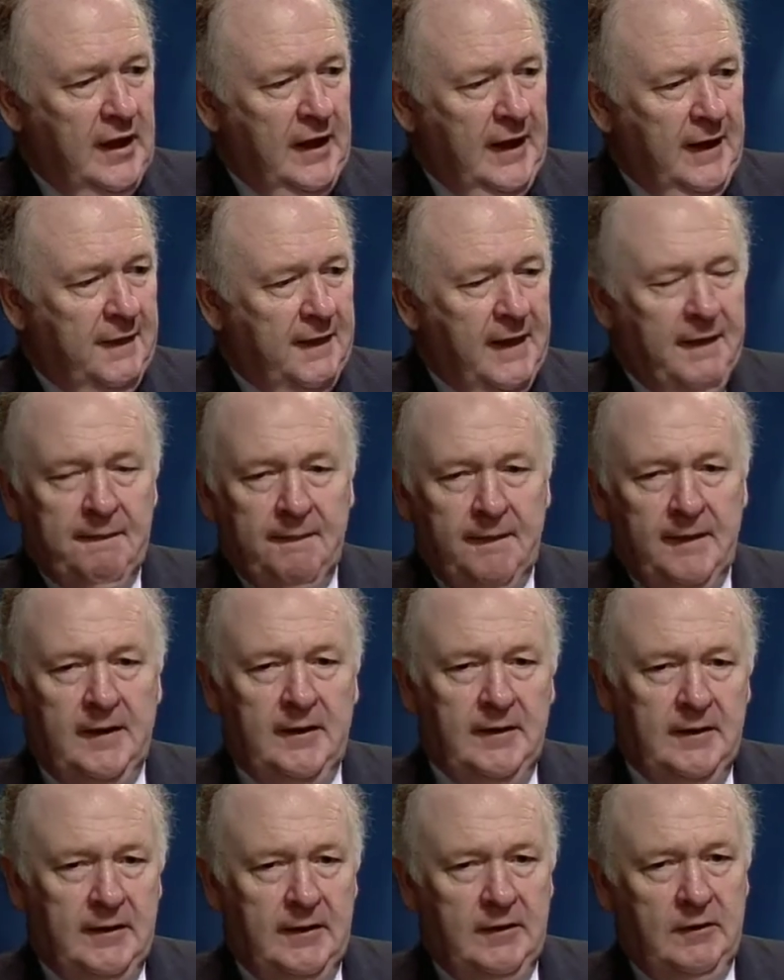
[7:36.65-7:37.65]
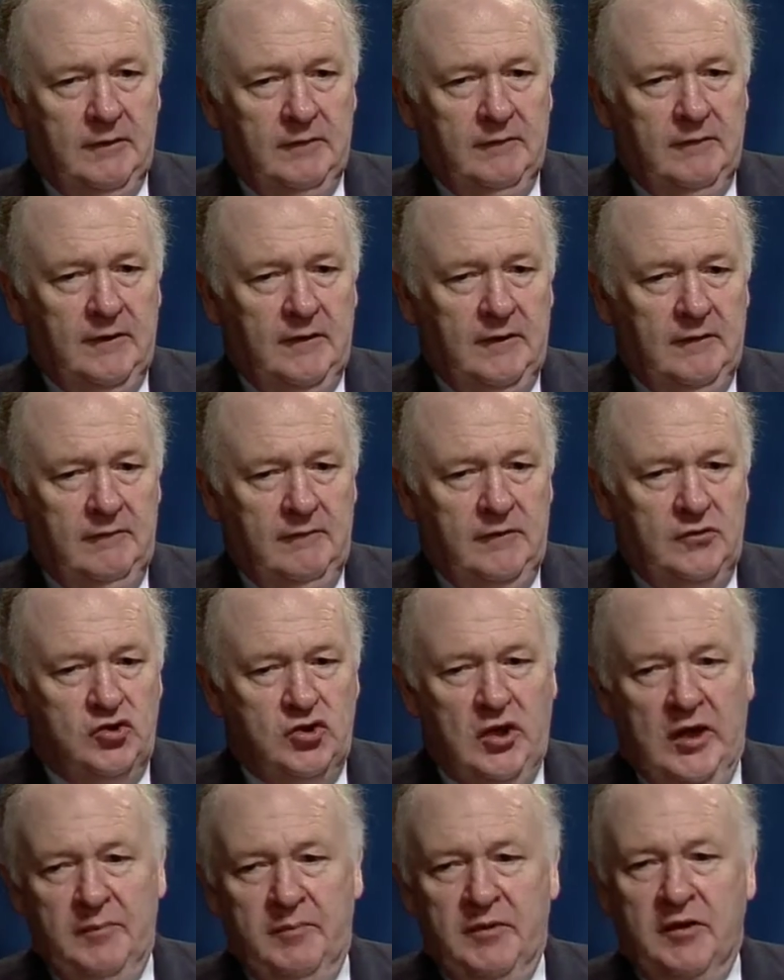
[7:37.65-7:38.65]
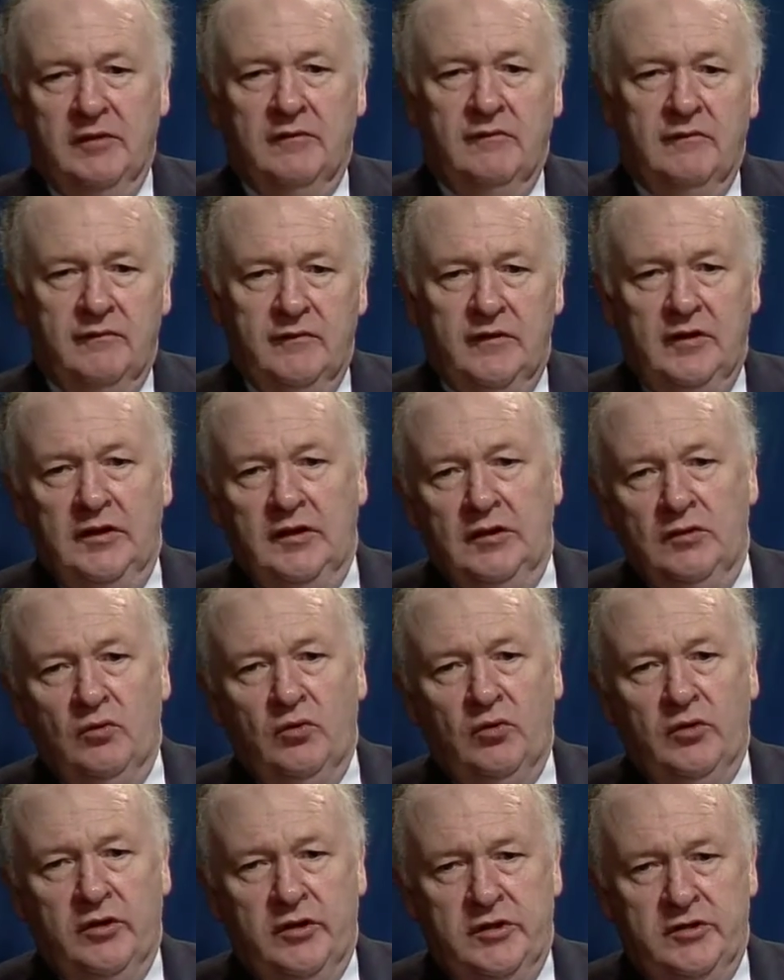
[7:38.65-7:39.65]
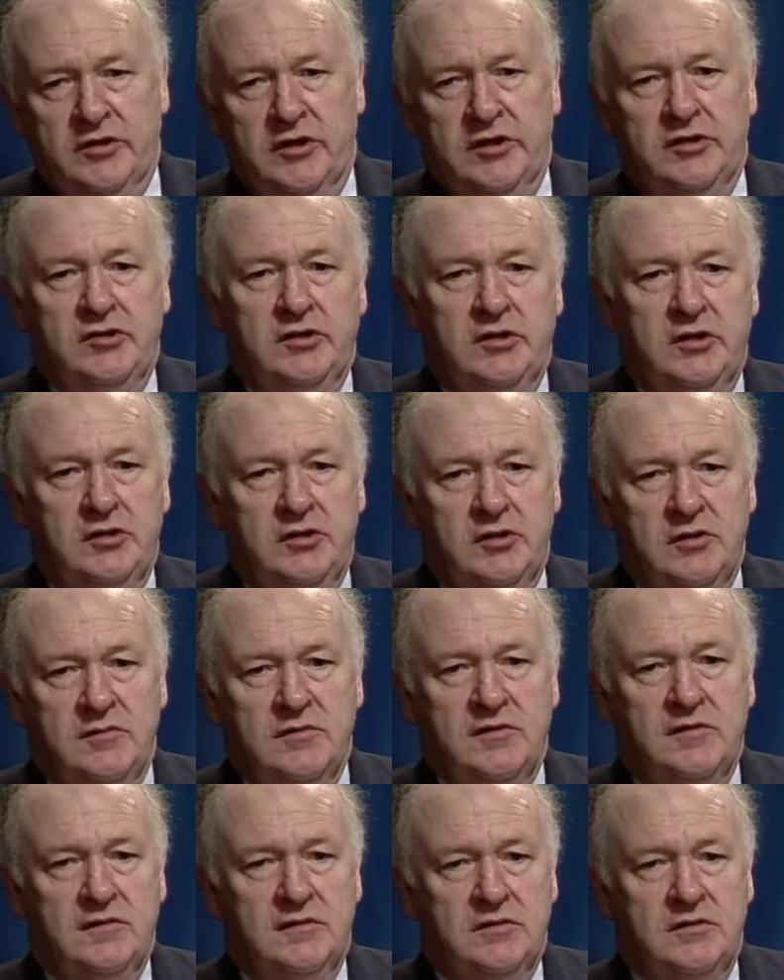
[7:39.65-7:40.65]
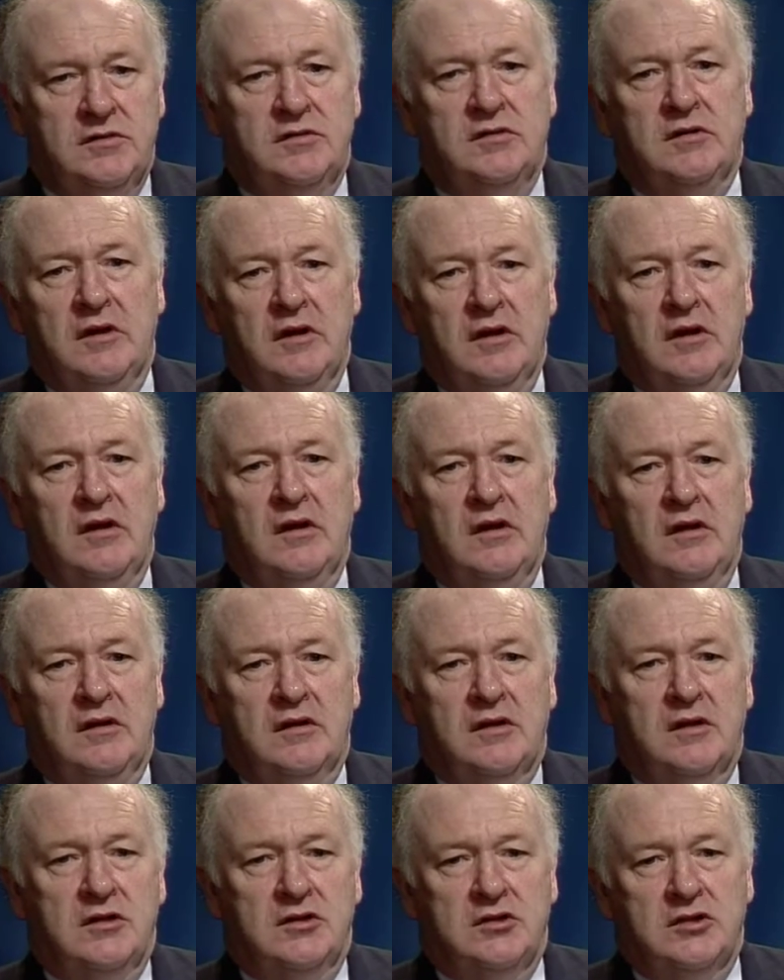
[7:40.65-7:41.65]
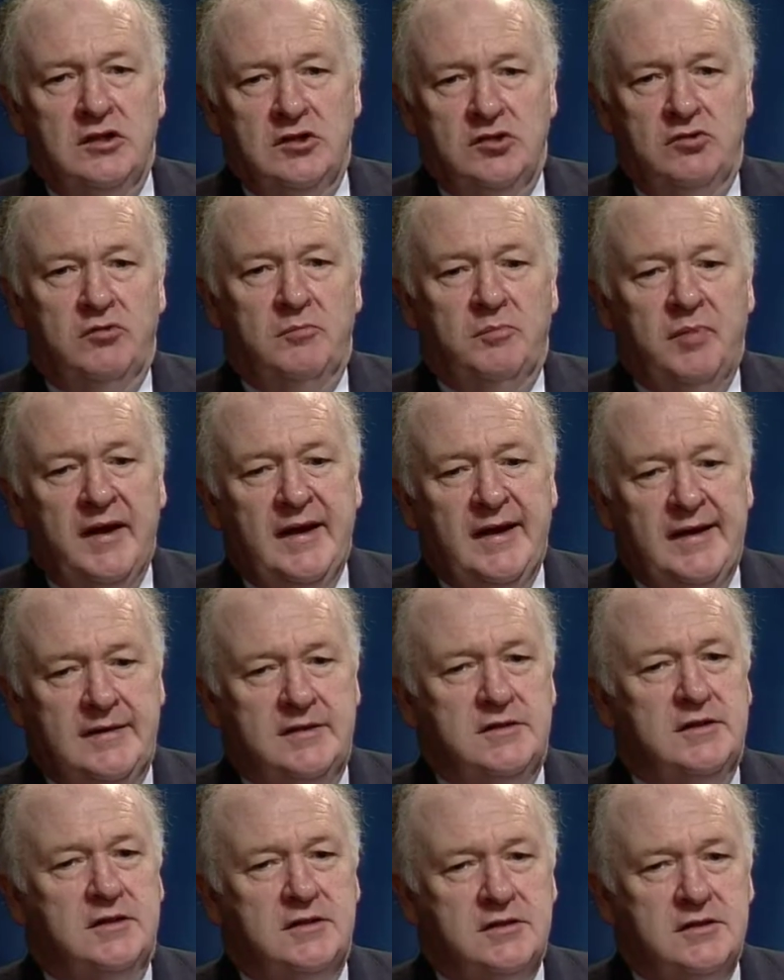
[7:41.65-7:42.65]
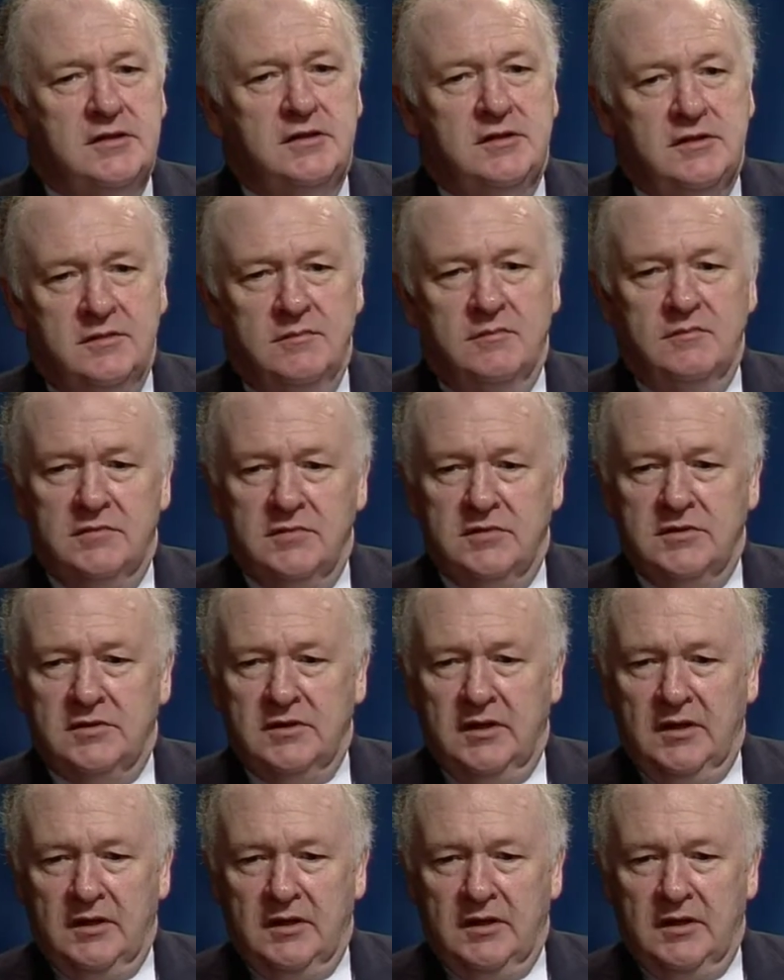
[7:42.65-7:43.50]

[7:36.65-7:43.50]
and that the shaping of the organisation in terms of its constituent parts, its systems,